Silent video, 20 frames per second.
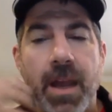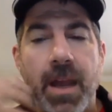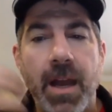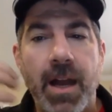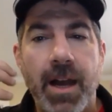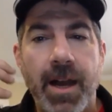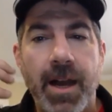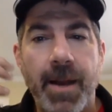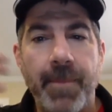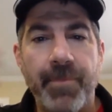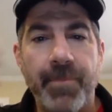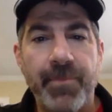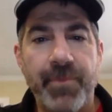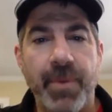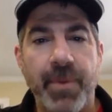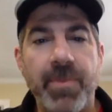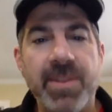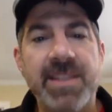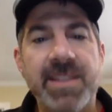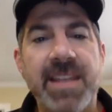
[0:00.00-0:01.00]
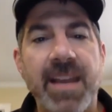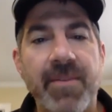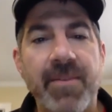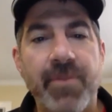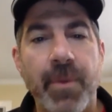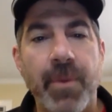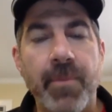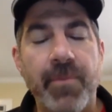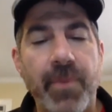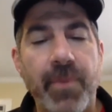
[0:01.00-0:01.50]
from
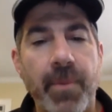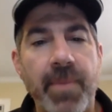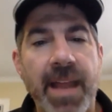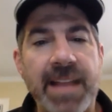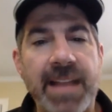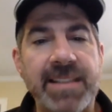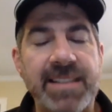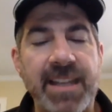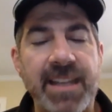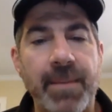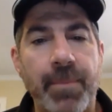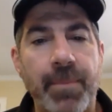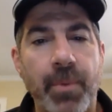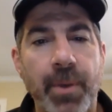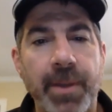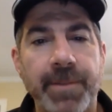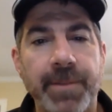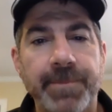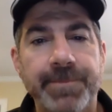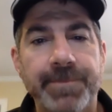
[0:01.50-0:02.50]
that standpoint?